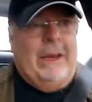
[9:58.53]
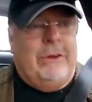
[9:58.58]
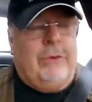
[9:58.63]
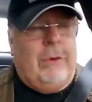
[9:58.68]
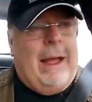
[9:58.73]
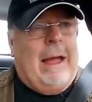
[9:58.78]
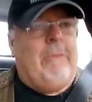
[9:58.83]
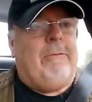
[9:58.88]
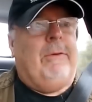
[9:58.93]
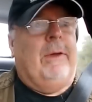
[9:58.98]

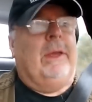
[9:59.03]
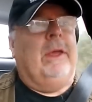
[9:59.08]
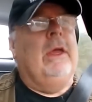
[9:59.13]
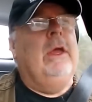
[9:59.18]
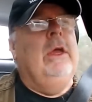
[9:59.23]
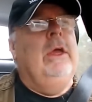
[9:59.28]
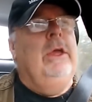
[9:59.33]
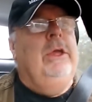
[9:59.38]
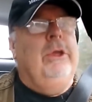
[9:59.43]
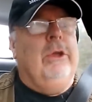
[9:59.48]
traffic,
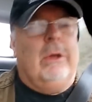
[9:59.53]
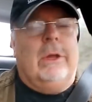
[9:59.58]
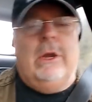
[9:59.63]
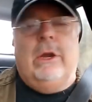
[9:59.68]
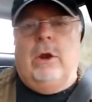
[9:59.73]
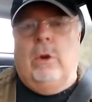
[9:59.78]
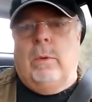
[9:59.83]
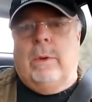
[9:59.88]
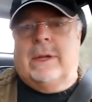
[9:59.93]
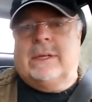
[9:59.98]
you're going to
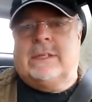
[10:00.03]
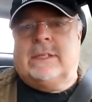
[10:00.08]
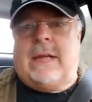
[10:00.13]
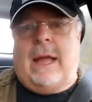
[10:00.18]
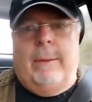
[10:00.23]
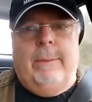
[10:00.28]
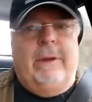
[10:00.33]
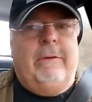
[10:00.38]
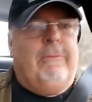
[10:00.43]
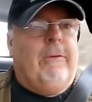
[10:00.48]
know where it's
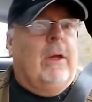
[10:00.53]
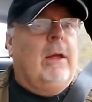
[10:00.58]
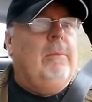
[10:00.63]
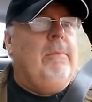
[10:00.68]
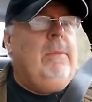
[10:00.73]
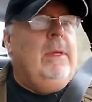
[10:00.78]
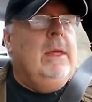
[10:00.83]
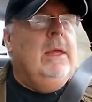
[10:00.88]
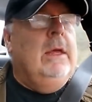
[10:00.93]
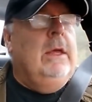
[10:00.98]
coming from.